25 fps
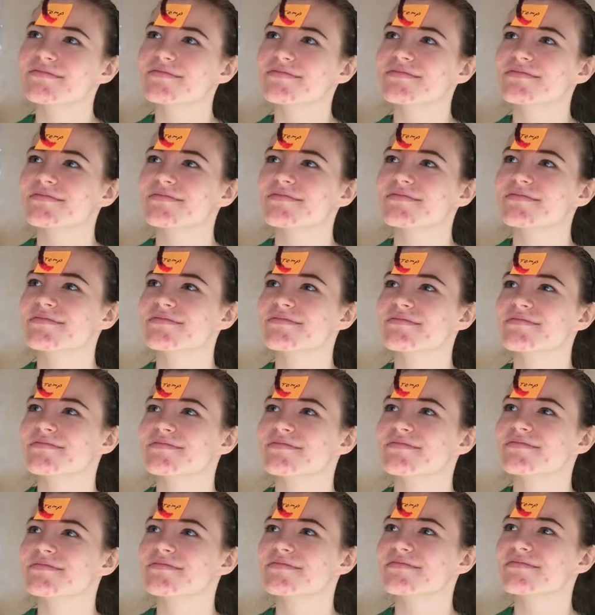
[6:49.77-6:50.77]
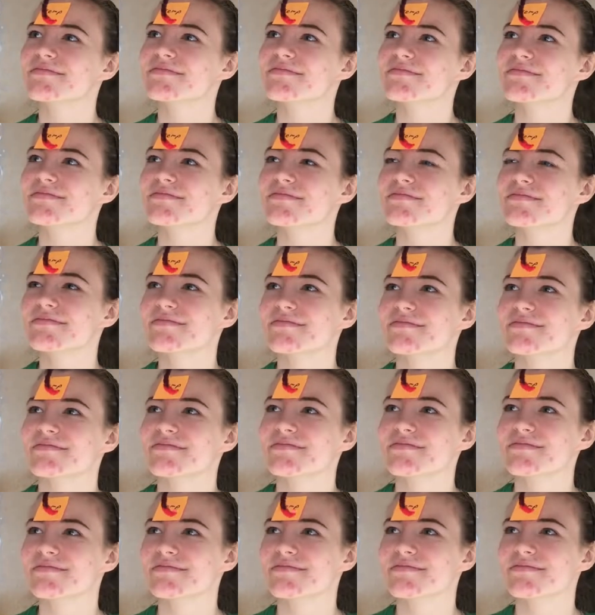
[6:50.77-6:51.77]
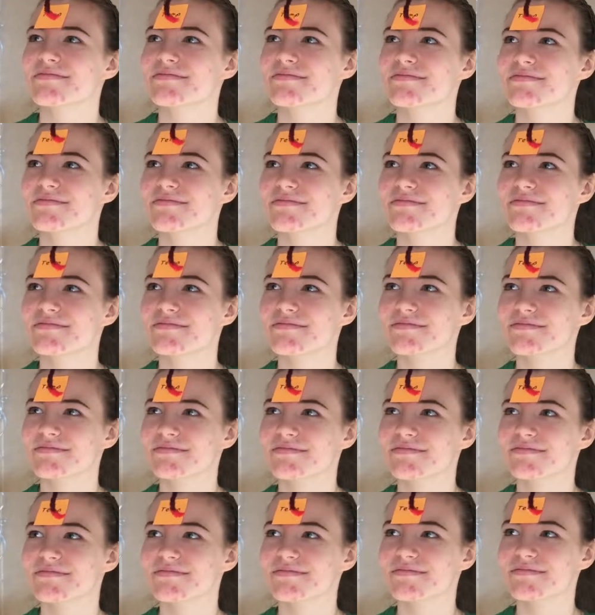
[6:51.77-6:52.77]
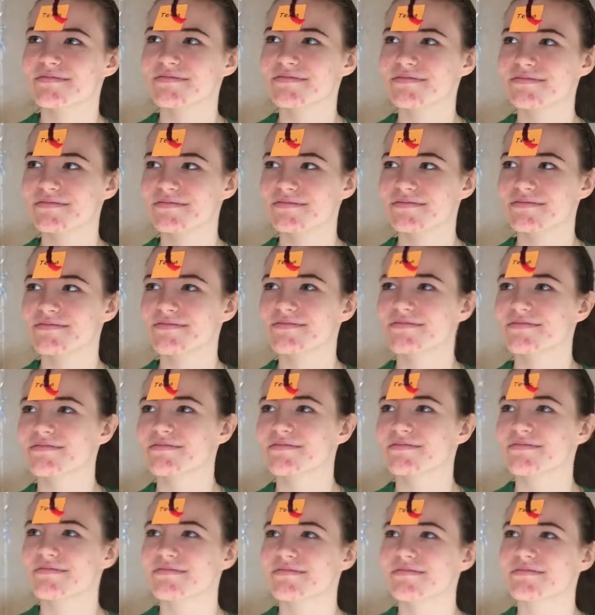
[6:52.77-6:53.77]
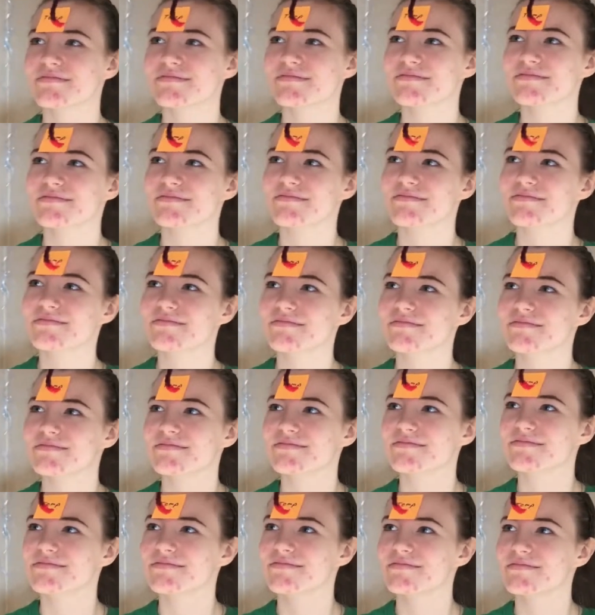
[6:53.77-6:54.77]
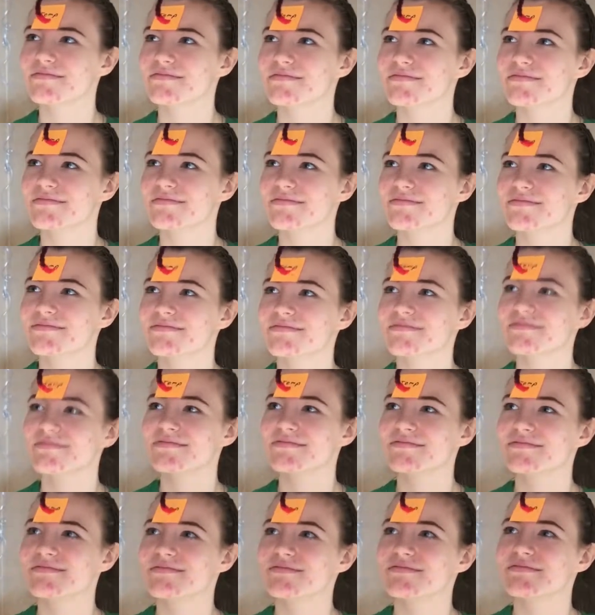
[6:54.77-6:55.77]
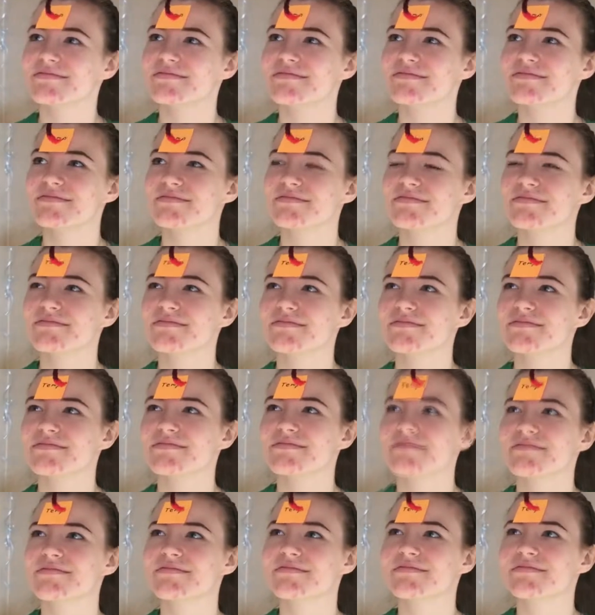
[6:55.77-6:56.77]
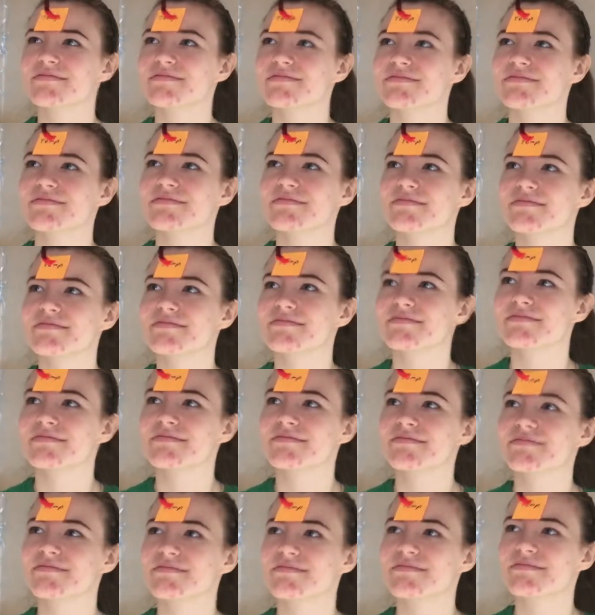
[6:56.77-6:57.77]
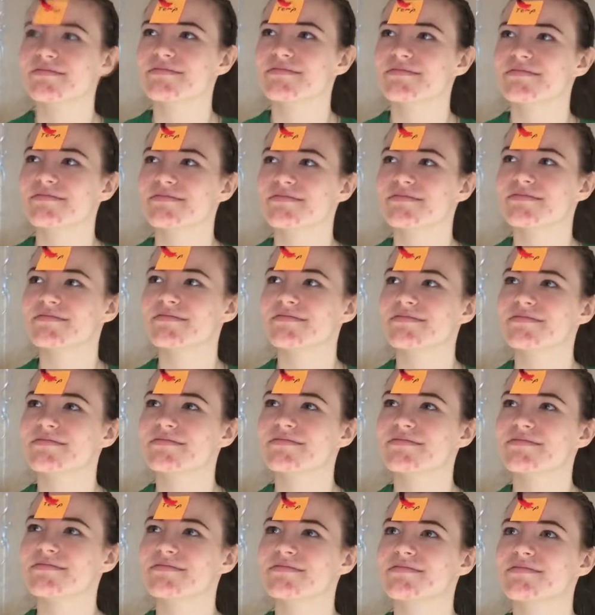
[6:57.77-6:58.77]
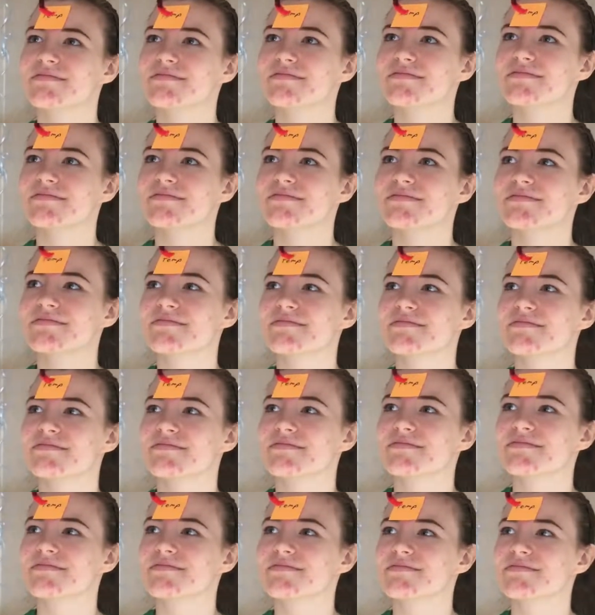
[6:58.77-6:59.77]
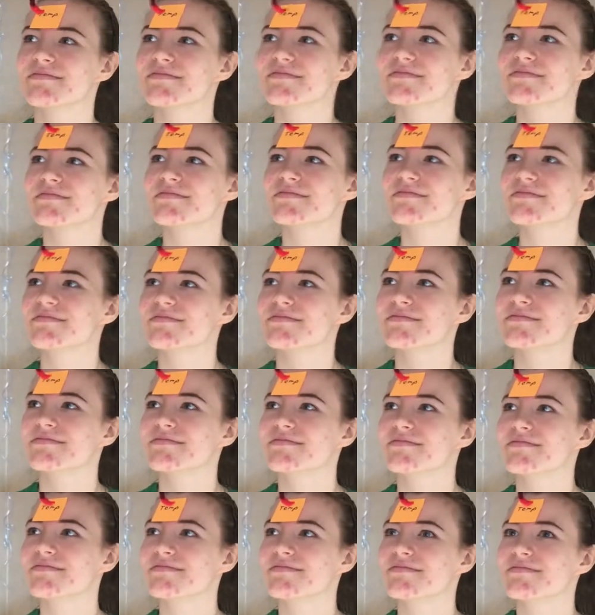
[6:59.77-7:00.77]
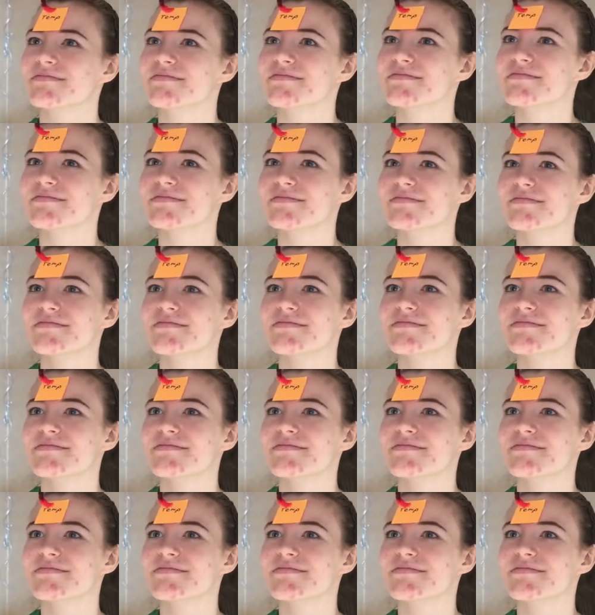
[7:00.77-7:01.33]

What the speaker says: And we will move the pivot and the index to it. 3 is less than 4. So you'd move the small index, swap,